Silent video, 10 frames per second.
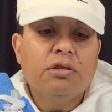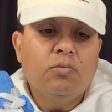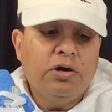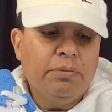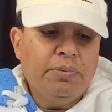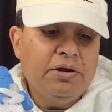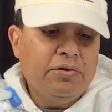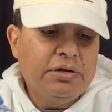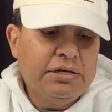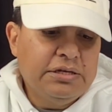the white
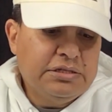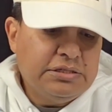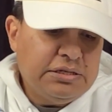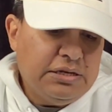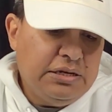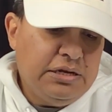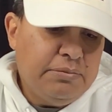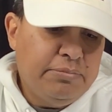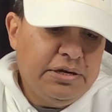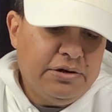pair is a
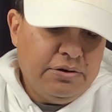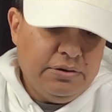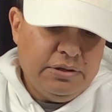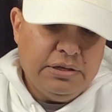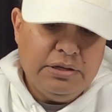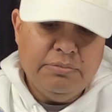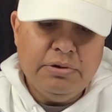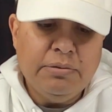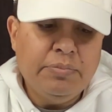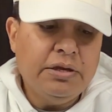lot better in
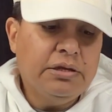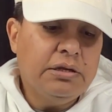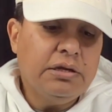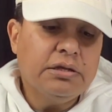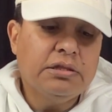my opinion. Like